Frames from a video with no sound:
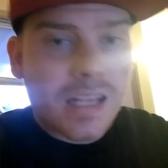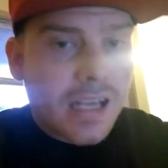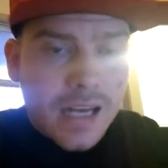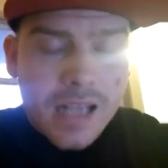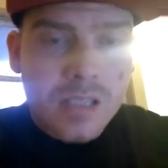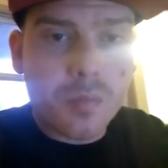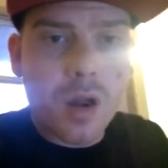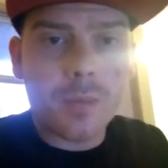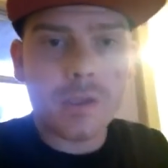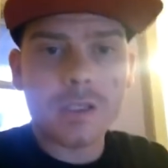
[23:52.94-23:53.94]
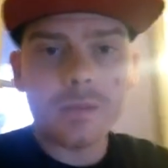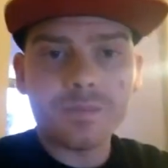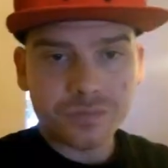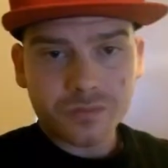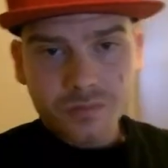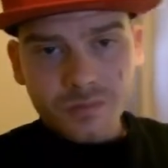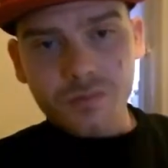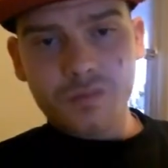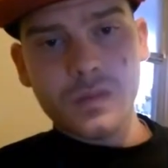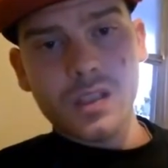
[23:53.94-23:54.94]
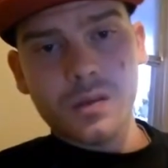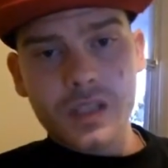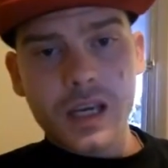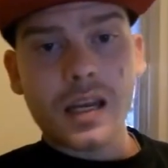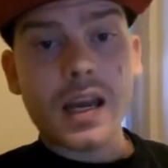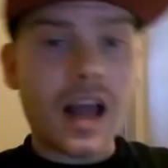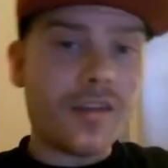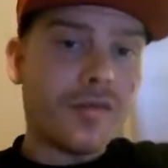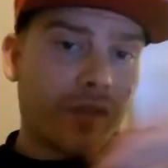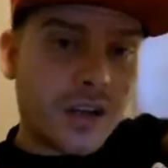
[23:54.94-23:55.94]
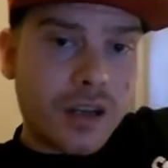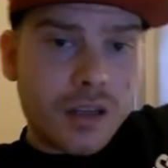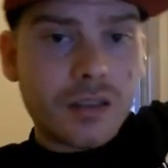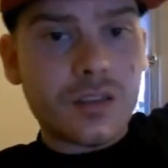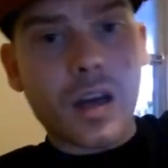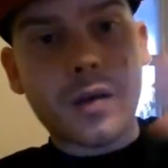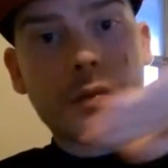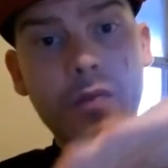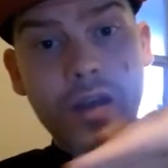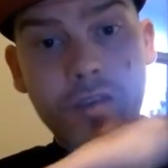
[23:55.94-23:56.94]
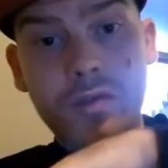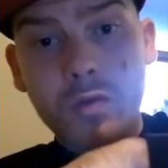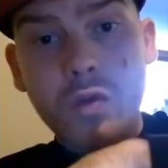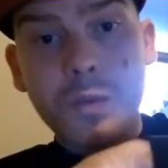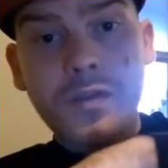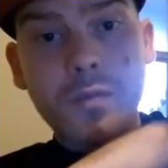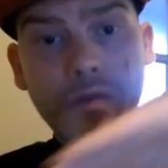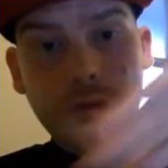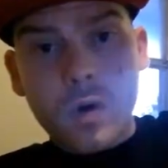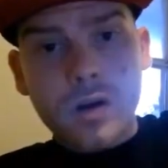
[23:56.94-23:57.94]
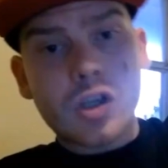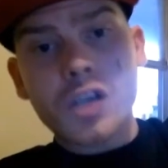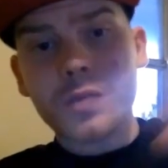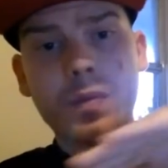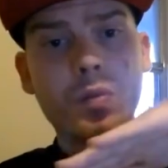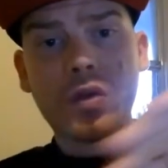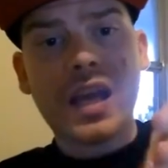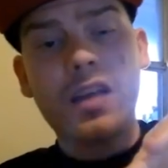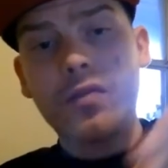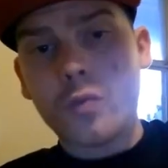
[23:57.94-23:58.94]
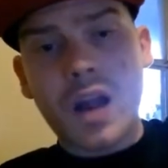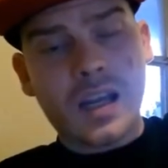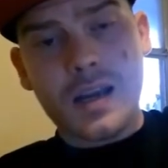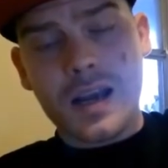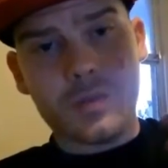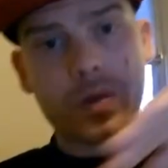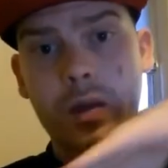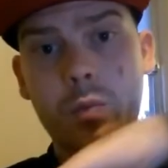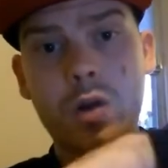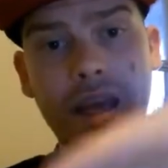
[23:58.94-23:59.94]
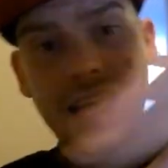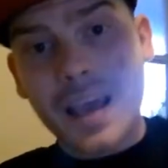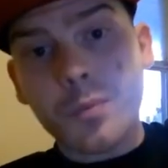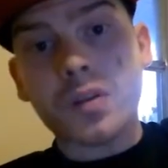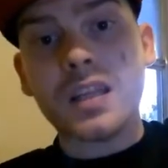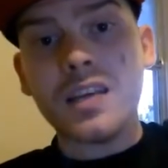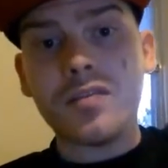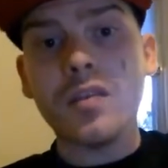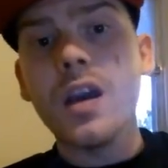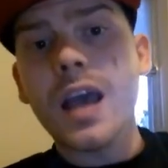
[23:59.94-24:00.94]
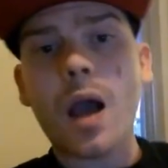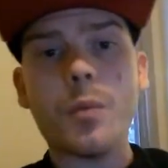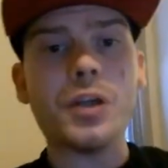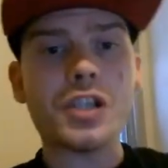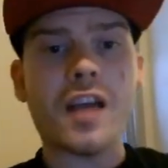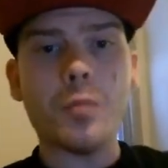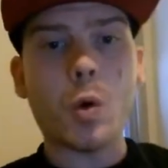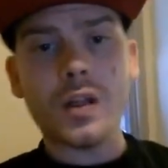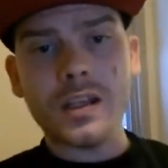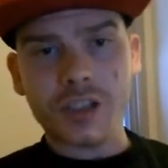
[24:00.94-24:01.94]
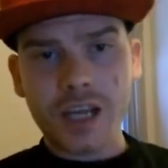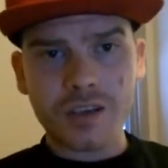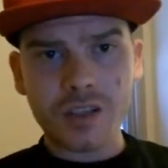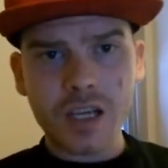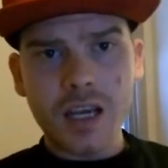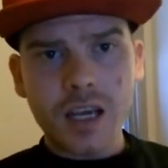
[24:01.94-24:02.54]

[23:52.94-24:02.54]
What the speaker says: And that's a promise. You know what I'm saying? And I've done, if you knew me from before, trust me, people can't even recognize me anymore. They can't believe how much I've morally changed.